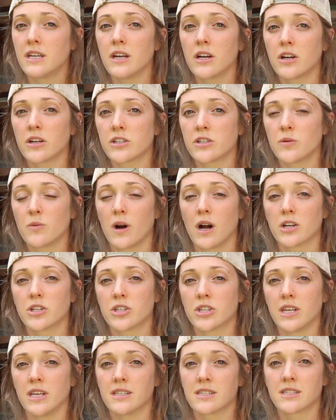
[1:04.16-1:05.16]
here to
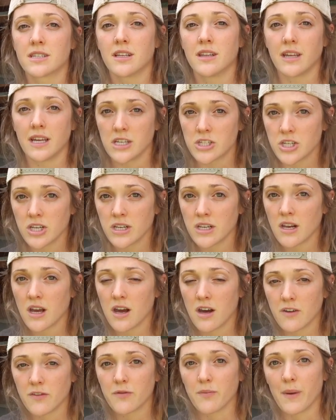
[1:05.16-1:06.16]
watch the installation
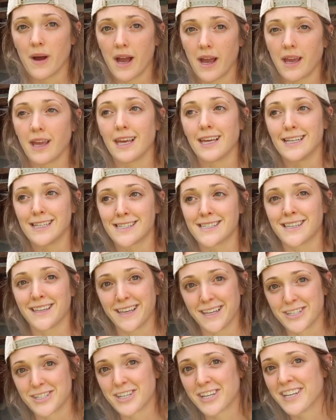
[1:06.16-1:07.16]
of my
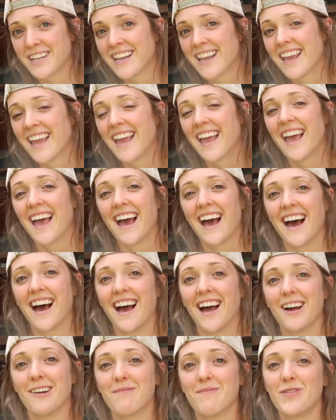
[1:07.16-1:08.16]
insulation,
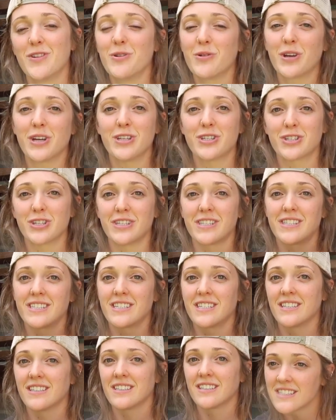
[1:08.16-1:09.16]
you can
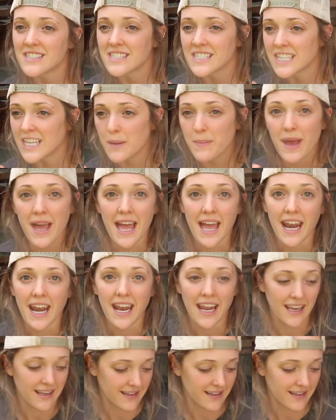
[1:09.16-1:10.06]
just skip ahead.